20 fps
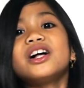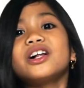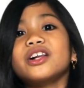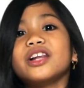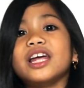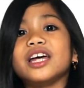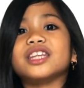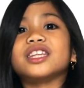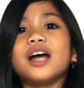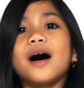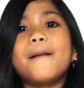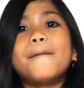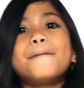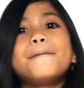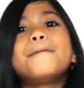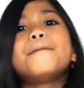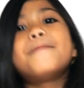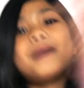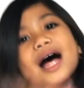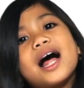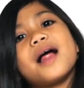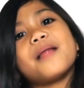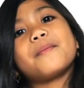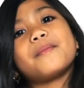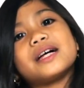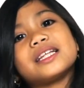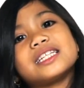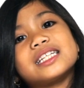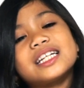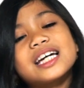Click the bell
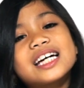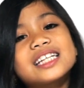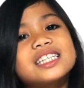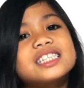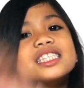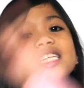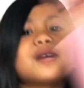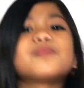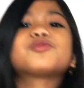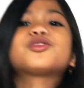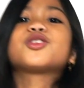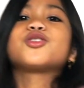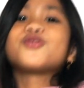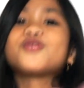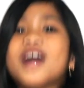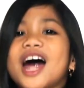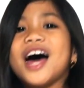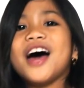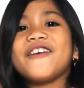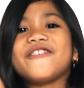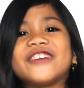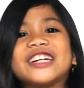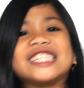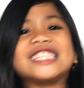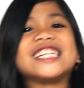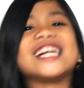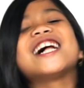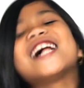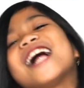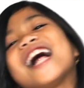button and the subscribe
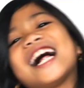button.